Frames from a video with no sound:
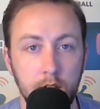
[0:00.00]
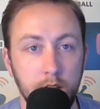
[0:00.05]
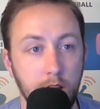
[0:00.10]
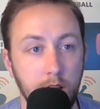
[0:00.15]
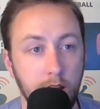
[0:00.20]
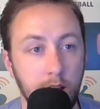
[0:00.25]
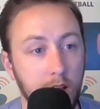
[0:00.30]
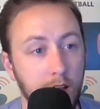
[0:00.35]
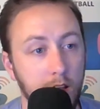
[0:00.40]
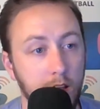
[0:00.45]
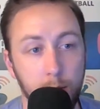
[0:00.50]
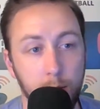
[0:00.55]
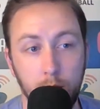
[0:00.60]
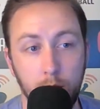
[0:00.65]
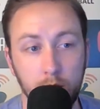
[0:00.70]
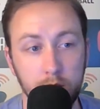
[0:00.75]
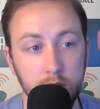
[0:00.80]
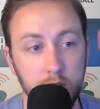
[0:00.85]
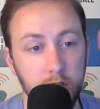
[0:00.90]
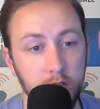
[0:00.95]
a
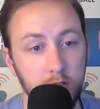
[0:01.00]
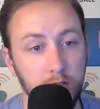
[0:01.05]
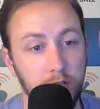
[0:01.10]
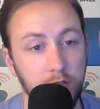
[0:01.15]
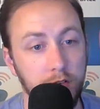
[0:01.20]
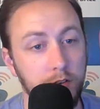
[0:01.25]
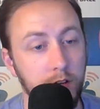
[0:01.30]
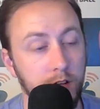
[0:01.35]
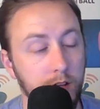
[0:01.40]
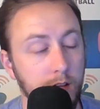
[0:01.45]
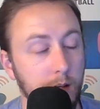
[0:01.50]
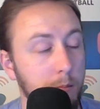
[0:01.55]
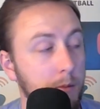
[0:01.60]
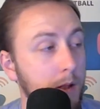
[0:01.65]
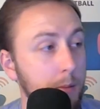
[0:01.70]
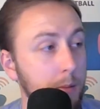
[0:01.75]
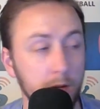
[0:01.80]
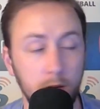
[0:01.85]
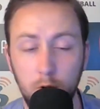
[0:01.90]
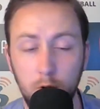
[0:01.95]
positive. Um,
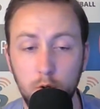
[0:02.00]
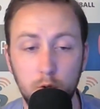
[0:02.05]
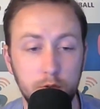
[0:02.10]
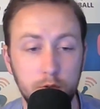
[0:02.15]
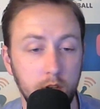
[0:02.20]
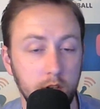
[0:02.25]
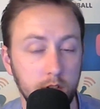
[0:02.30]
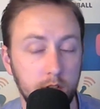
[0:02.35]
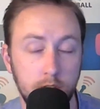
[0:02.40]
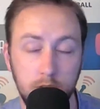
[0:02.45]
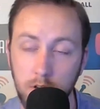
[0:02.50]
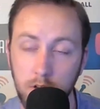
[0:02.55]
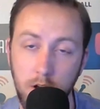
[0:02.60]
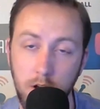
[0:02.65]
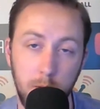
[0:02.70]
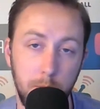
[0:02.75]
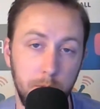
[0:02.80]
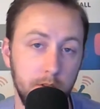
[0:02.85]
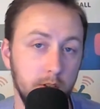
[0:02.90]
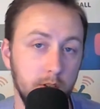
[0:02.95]
let me know your thoughts in the
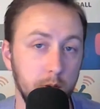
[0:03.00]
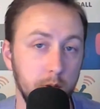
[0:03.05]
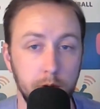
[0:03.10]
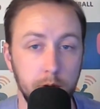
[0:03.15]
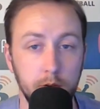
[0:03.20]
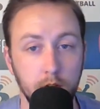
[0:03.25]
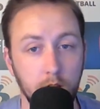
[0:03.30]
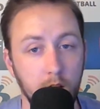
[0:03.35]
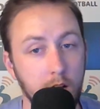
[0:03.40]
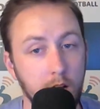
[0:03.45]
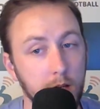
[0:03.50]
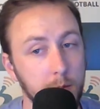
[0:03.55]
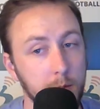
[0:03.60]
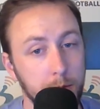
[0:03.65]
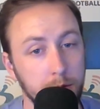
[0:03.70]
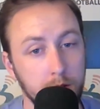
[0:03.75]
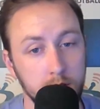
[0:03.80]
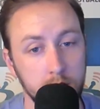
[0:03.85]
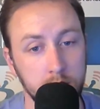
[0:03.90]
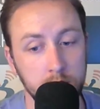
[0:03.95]
comments anyway regarding it
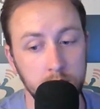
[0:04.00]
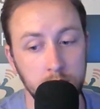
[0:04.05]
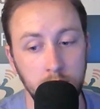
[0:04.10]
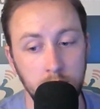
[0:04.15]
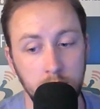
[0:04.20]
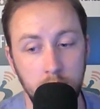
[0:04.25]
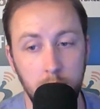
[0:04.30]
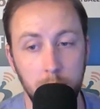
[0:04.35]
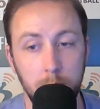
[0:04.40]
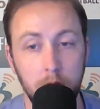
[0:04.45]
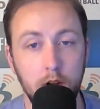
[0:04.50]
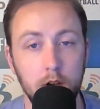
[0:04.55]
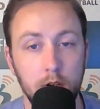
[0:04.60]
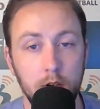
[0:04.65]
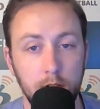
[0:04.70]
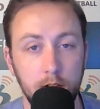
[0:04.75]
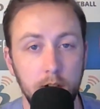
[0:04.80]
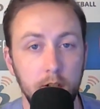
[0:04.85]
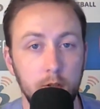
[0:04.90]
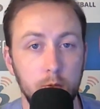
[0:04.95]
because I'm not going to
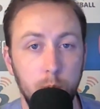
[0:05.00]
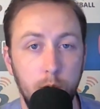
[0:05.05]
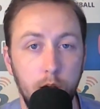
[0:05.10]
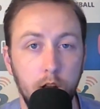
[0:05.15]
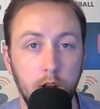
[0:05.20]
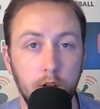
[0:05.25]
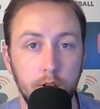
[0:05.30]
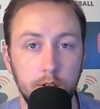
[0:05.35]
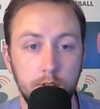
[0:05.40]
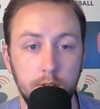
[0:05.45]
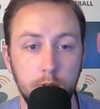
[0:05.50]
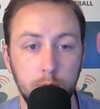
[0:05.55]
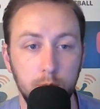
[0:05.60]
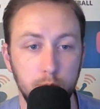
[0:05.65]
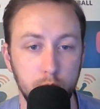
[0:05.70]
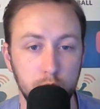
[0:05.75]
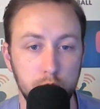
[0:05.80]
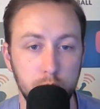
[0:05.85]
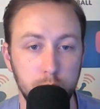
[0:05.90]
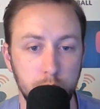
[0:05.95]
really dwell on it too
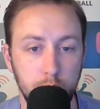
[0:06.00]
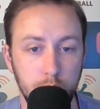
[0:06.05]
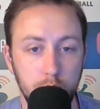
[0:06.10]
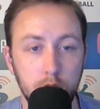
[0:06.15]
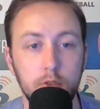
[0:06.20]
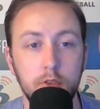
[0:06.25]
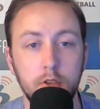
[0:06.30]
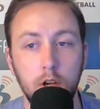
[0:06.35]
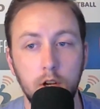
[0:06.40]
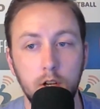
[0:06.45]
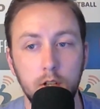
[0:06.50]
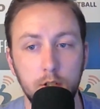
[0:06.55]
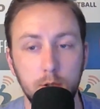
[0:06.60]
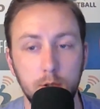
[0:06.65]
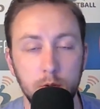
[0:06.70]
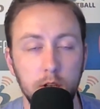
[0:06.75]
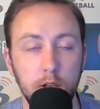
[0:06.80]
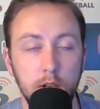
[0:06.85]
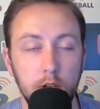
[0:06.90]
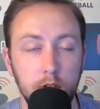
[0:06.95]
much. But I just thought I'd
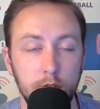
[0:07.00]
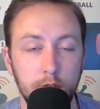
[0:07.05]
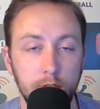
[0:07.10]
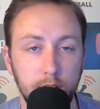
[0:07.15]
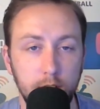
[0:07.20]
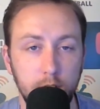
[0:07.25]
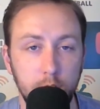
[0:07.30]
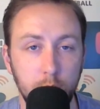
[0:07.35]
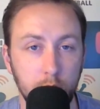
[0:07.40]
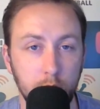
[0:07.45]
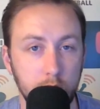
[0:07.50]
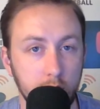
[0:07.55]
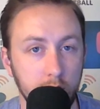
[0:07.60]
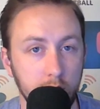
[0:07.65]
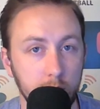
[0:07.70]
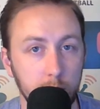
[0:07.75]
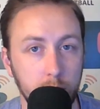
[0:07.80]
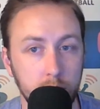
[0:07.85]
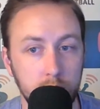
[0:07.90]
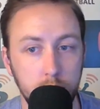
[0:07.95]
do a little video and kind of
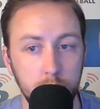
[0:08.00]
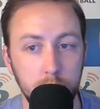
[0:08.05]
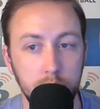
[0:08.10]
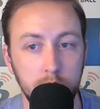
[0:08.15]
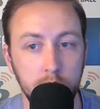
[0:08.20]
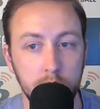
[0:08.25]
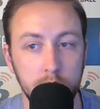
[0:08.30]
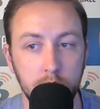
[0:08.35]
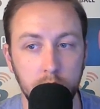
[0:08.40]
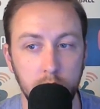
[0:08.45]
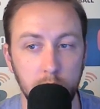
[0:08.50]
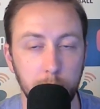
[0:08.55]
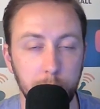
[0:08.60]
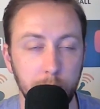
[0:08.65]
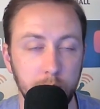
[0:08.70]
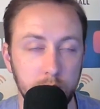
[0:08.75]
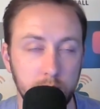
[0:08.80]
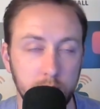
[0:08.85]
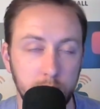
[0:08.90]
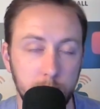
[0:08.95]
give my two cents on it
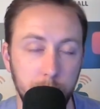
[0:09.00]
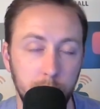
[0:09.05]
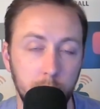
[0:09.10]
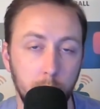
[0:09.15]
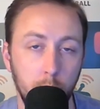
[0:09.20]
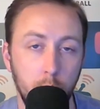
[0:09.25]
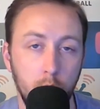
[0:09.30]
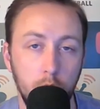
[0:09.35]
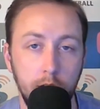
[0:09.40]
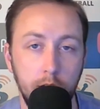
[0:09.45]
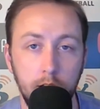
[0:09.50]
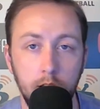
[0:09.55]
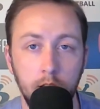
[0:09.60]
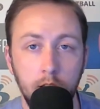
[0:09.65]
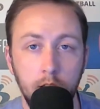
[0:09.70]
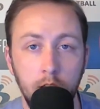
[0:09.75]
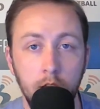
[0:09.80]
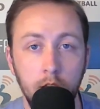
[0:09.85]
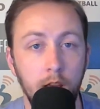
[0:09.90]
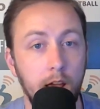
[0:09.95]
because it's been a while.
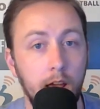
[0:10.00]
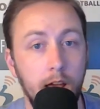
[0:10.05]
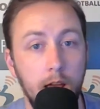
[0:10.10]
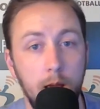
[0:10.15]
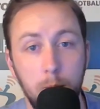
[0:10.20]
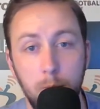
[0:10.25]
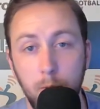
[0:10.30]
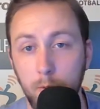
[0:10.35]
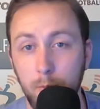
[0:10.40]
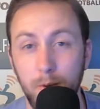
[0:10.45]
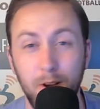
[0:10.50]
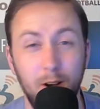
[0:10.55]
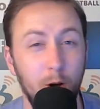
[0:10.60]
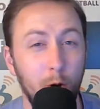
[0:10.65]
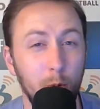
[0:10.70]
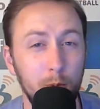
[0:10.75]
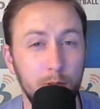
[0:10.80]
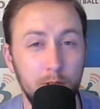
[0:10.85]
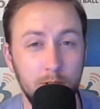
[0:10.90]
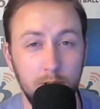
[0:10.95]
Uh, by the way, I
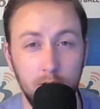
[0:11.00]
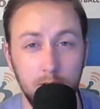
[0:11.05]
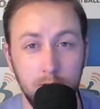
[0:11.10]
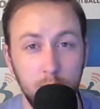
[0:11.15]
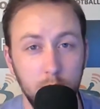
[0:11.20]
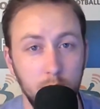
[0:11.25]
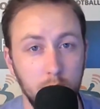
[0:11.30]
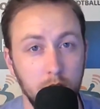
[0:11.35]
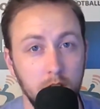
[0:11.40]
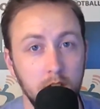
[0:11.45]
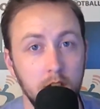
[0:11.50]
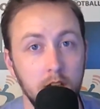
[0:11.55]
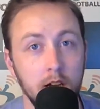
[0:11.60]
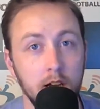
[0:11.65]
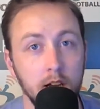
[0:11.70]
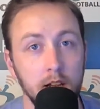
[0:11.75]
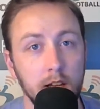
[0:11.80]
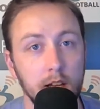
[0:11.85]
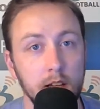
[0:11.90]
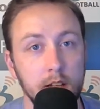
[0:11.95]
hope you are all doing great
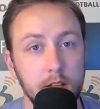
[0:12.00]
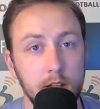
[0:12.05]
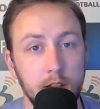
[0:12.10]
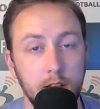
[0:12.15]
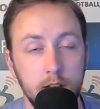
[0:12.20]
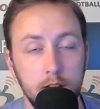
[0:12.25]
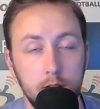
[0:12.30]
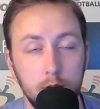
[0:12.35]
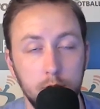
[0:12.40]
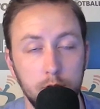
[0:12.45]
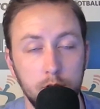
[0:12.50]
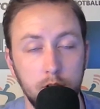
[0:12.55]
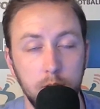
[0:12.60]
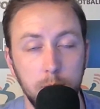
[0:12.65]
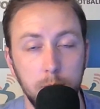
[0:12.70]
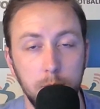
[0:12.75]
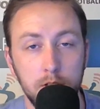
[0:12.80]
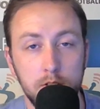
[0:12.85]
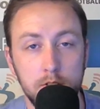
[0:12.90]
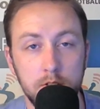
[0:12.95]
and uh, you know I've kind of
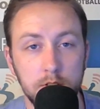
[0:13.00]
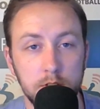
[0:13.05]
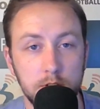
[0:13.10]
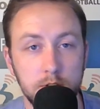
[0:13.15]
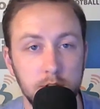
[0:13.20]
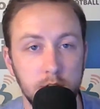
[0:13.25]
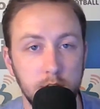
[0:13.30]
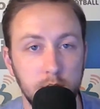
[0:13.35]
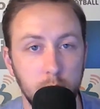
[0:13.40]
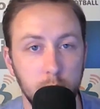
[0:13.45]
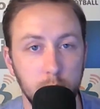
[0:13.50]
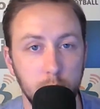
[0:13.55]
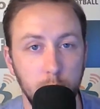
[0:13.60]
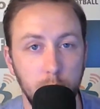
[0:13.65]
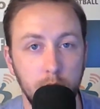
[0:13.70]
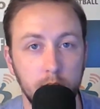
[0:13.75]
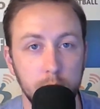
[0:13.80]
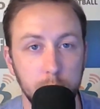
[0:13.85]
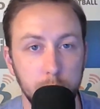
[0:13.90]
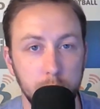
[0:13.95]
missed you. I know the
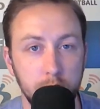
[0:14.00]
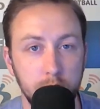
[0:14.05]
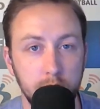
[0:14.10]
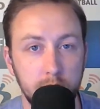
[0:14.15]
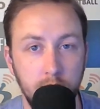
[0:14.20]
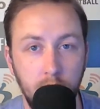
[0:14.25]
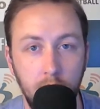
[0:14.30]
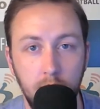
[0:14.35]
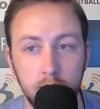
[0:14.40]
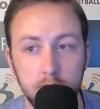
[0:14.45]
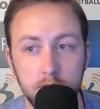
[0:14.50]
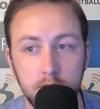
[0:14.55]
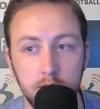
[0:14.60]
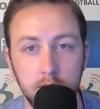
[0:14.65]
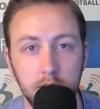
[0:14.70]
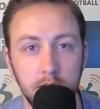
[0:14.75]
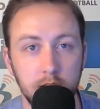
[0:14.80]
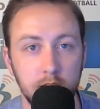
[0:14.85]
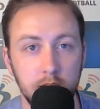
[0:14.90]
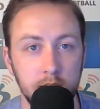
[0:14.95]
weather's been
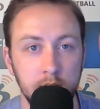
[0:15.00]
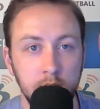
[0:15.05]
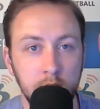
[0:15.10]
fantastic and,